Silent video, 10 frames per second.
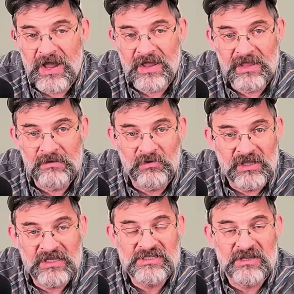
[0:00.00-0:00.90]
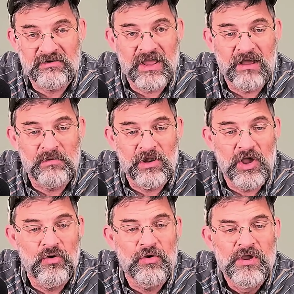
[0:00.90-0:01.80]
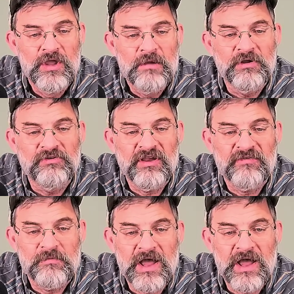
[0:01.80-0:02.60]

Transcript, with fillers: IM links that are down below. But Jeff and